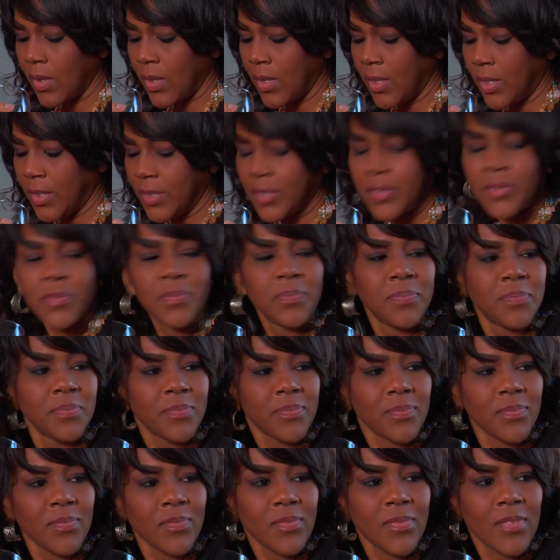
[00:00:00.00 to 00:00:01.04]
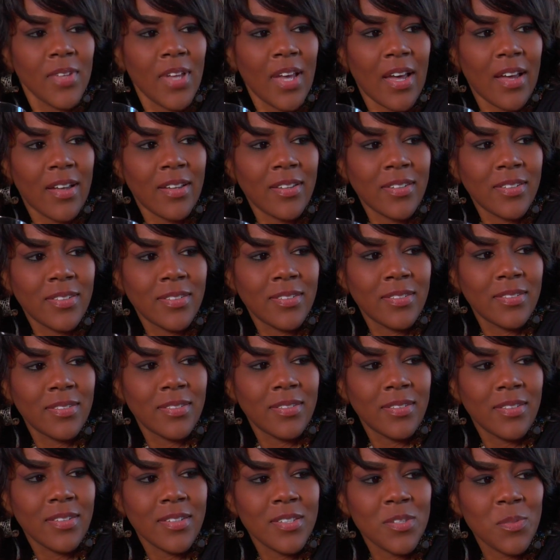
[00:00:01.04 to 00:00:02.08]
Thank you. Yeah.
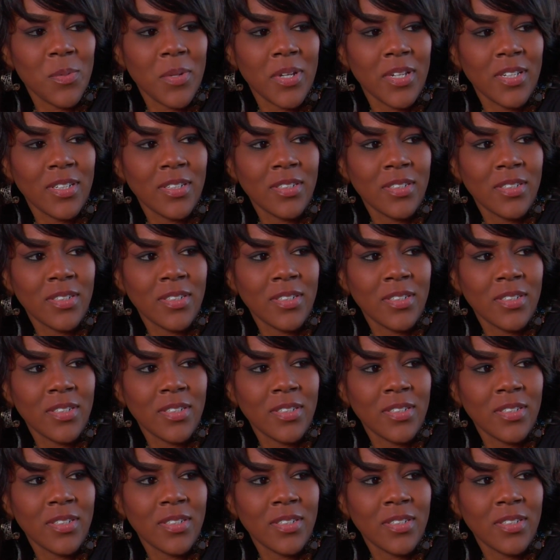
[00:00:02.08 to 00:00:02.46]
Sweet.